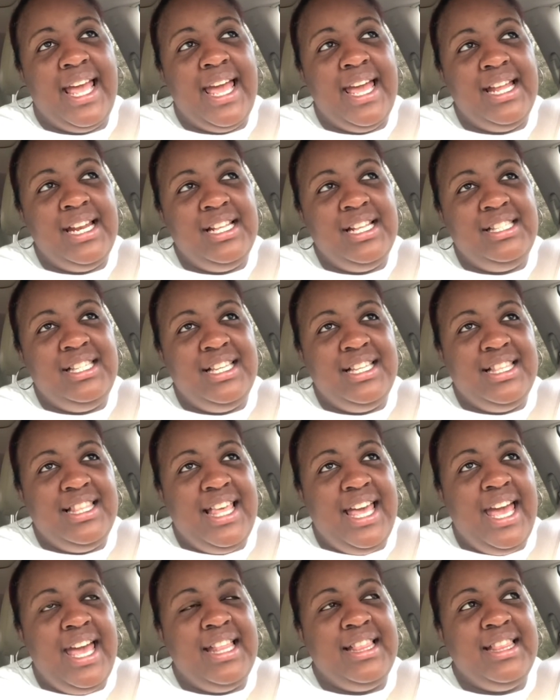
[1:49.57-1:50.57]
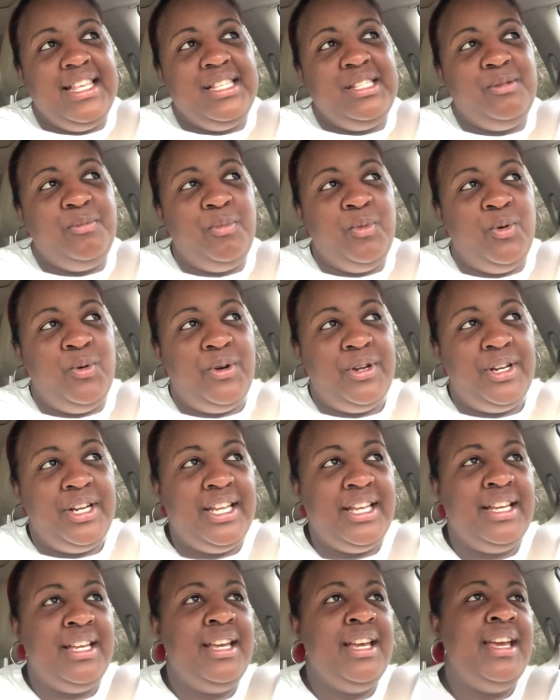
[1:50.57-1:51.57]
editing that this
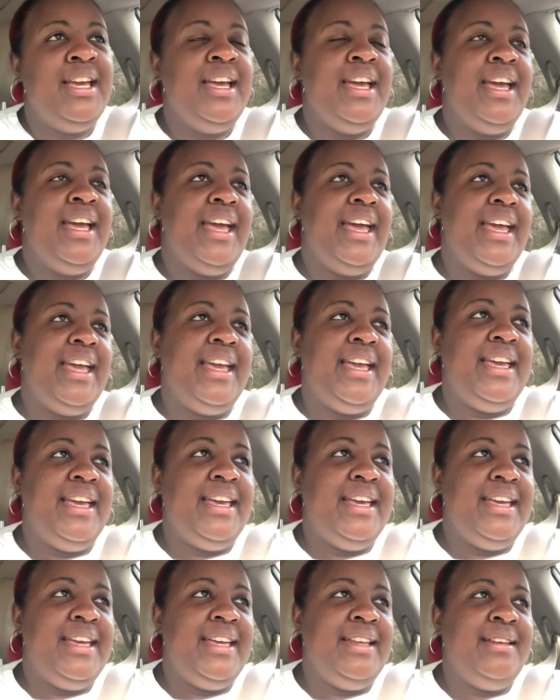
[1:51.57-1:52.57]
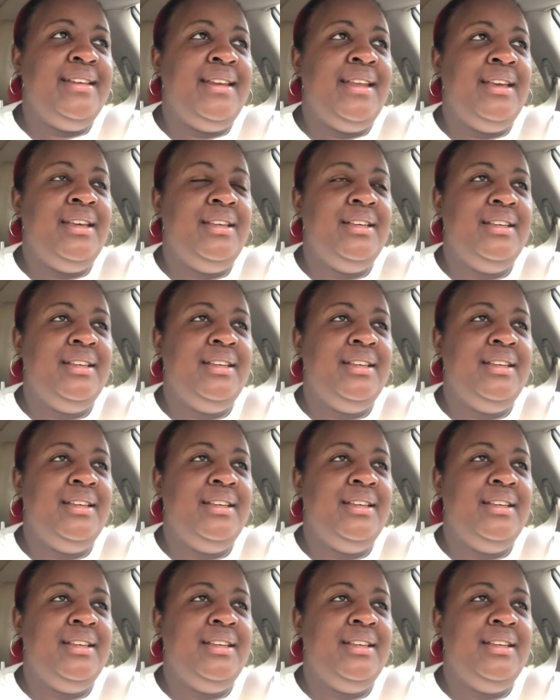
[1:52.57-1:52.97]
morning and